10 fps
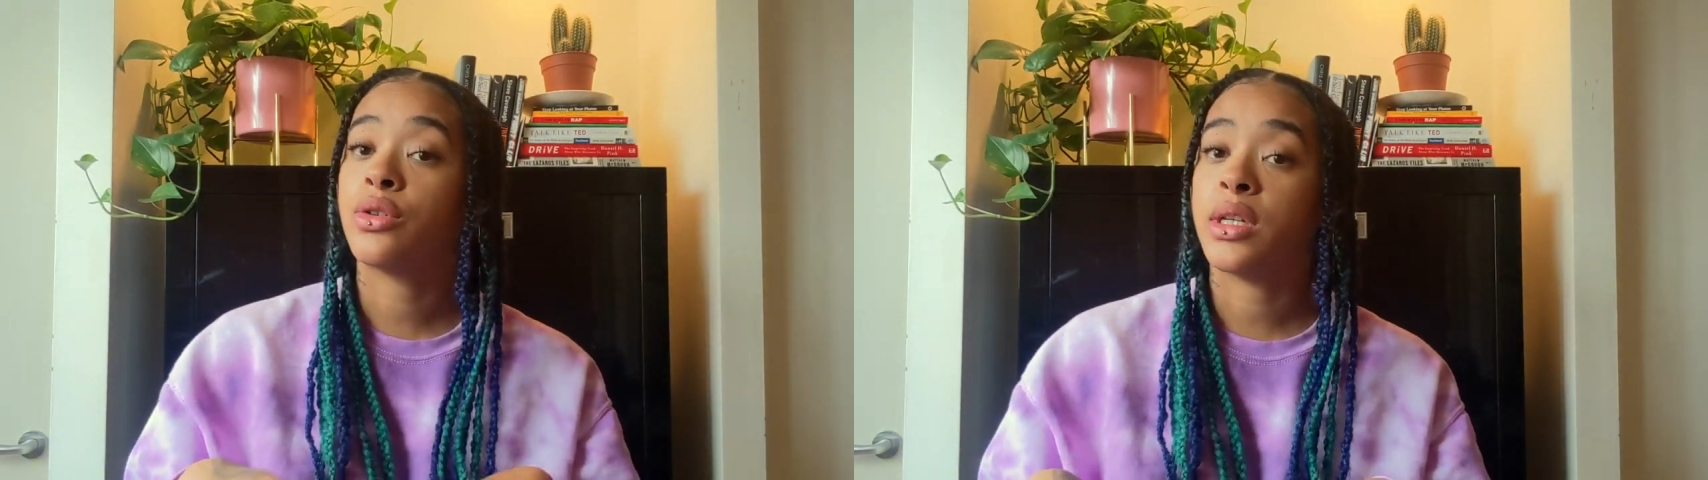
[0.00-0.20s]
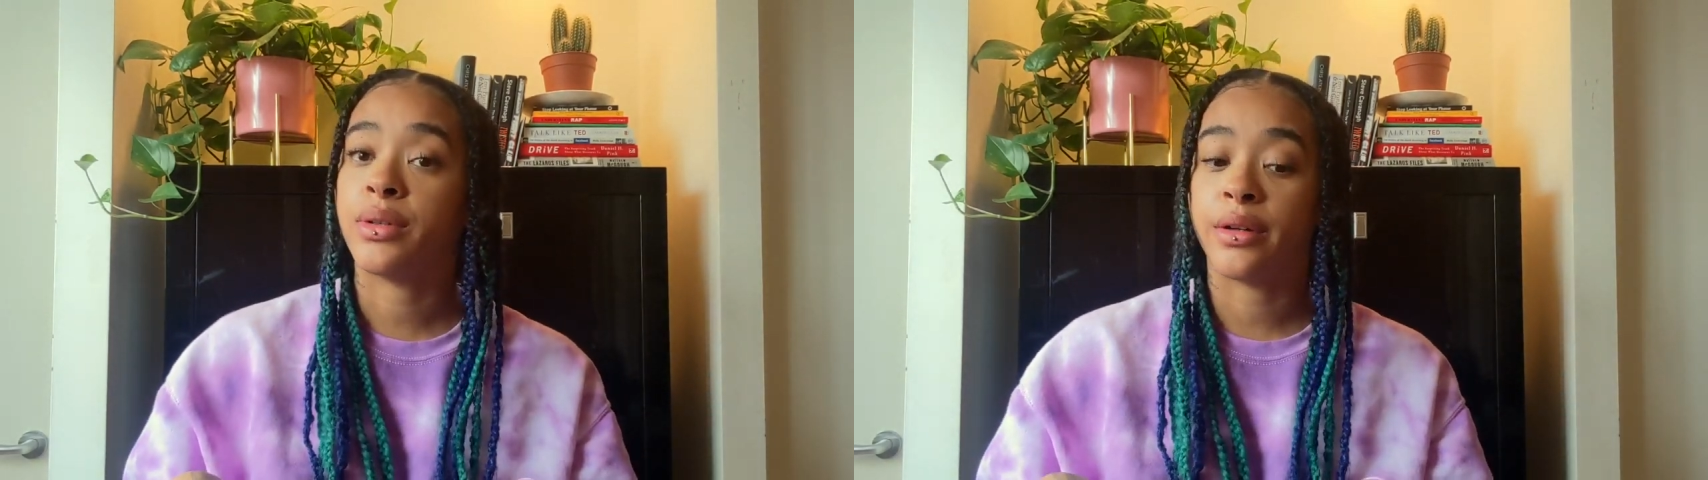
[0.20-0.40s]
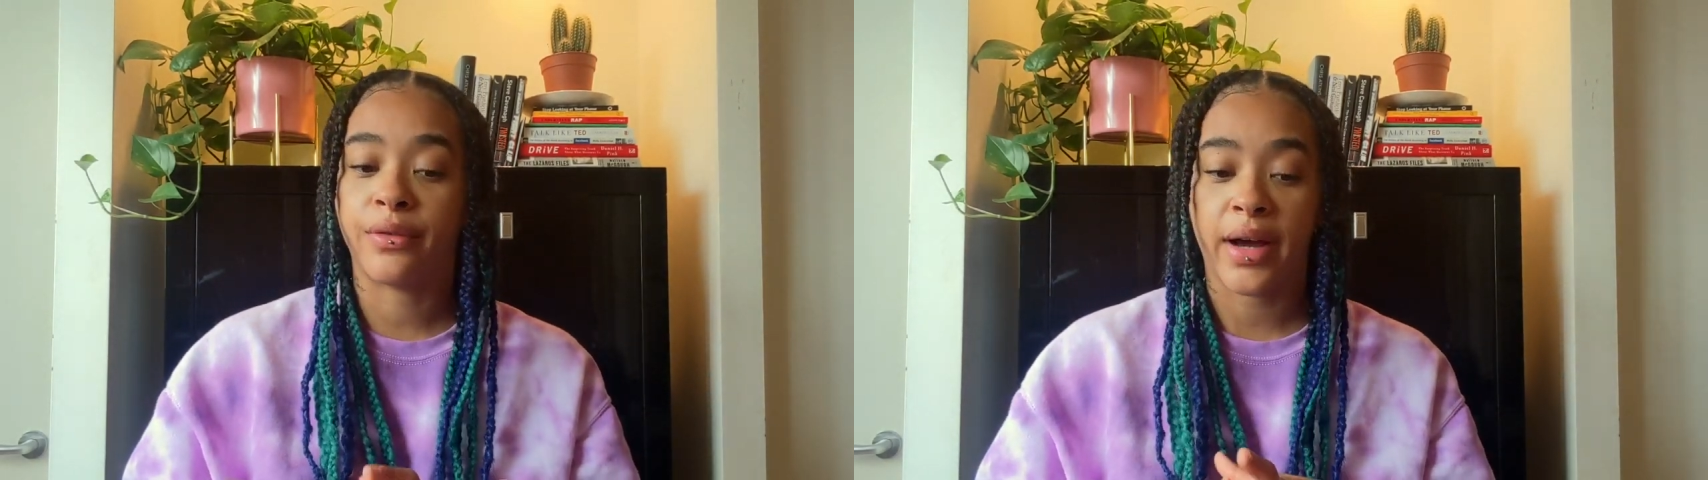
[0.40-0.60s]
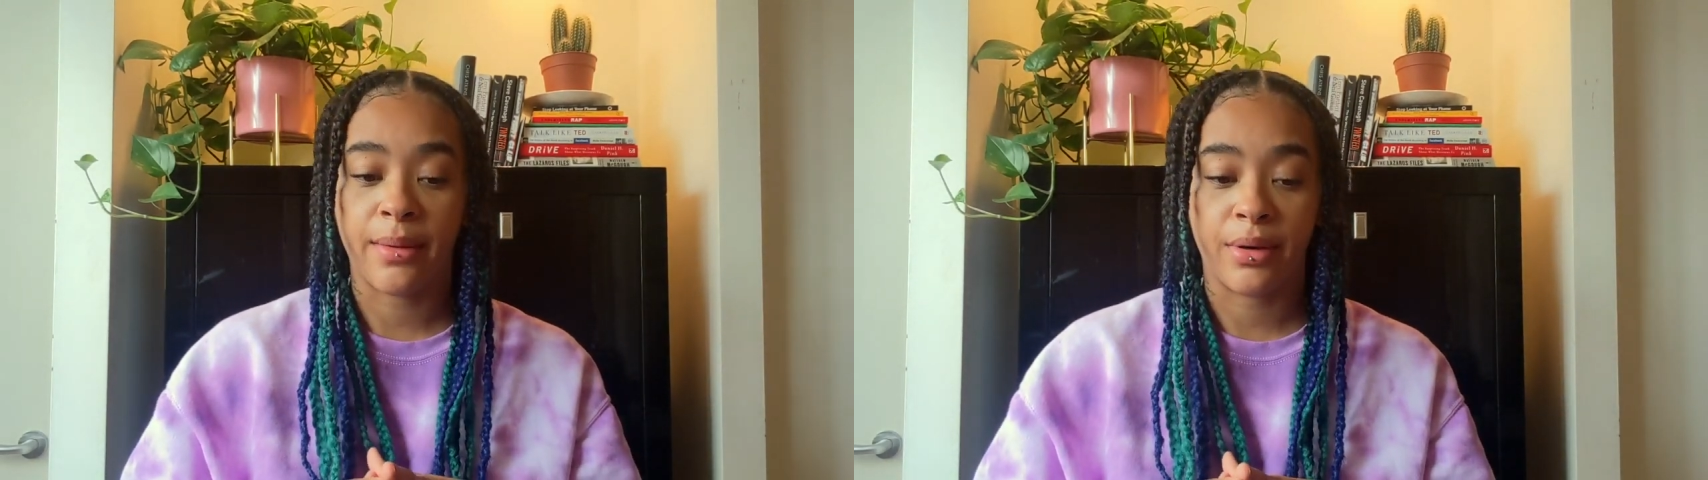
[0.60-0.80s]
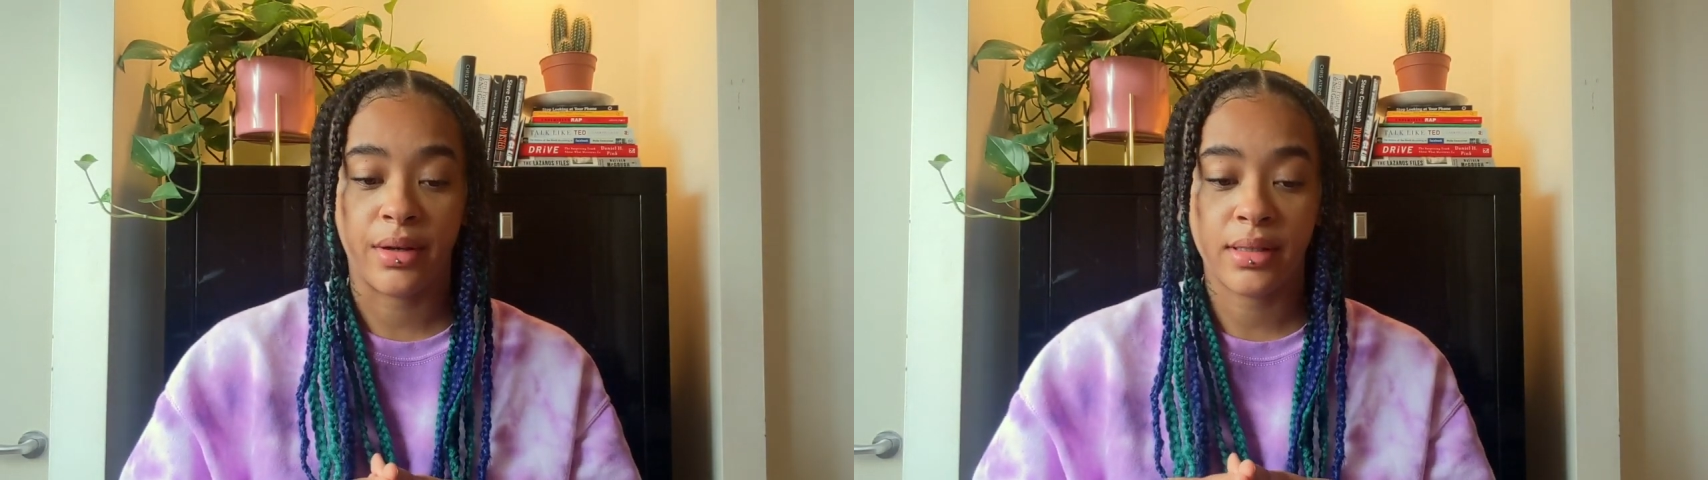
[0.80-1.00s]
yielded
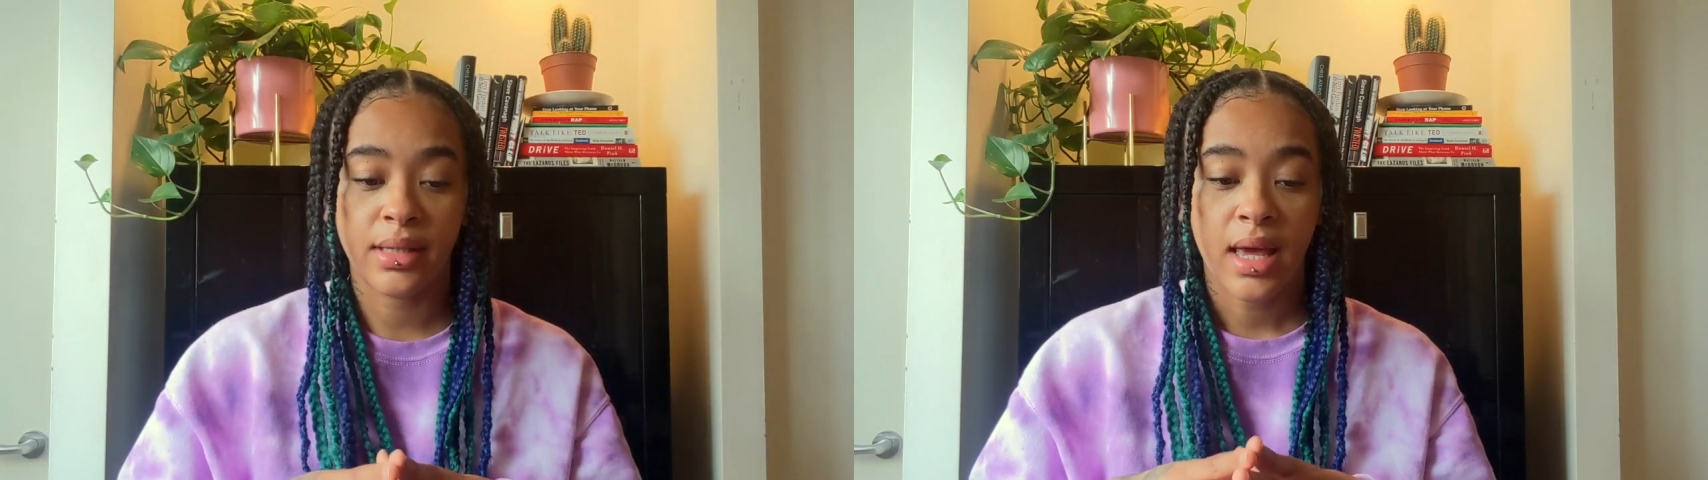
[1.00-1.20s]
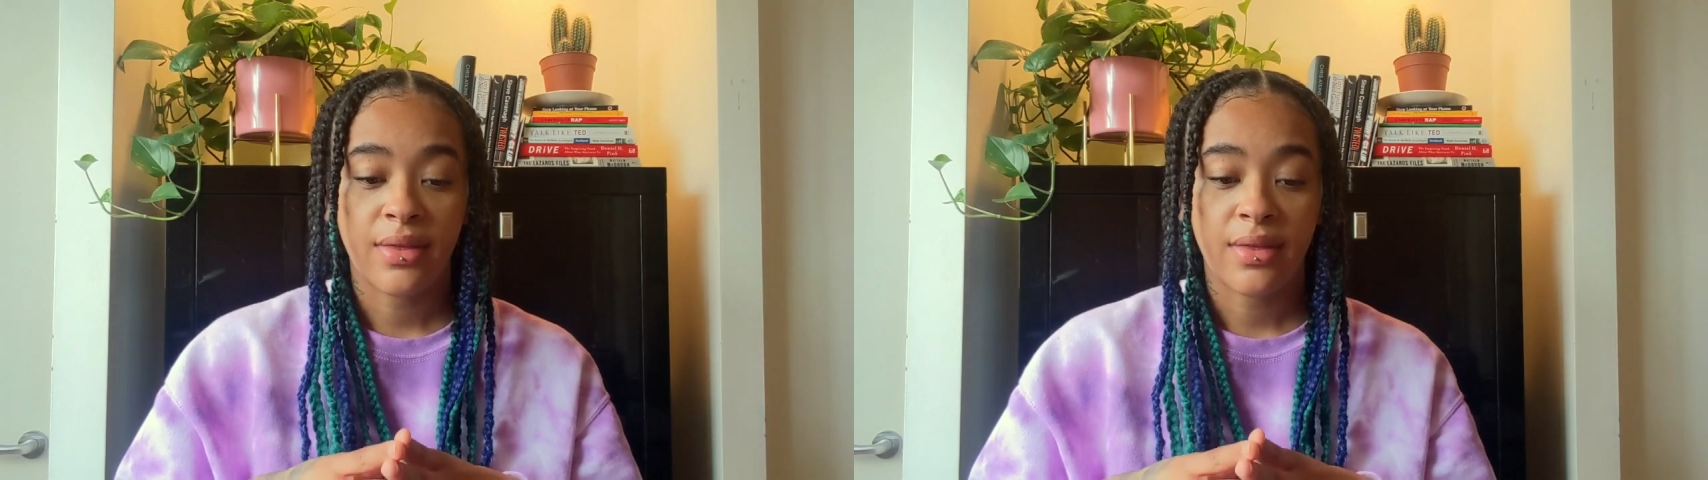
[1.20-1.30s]
fibres